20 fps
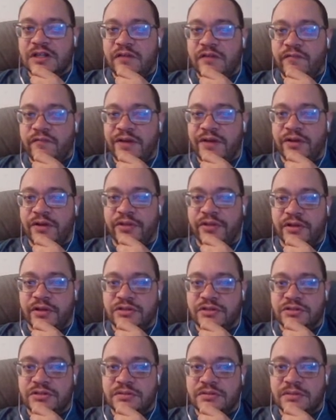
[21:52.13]
Final
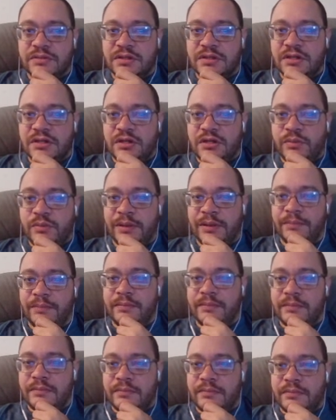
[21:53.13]
thoughts. Well,
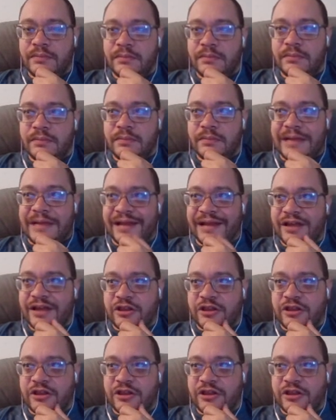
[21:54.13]
Alioth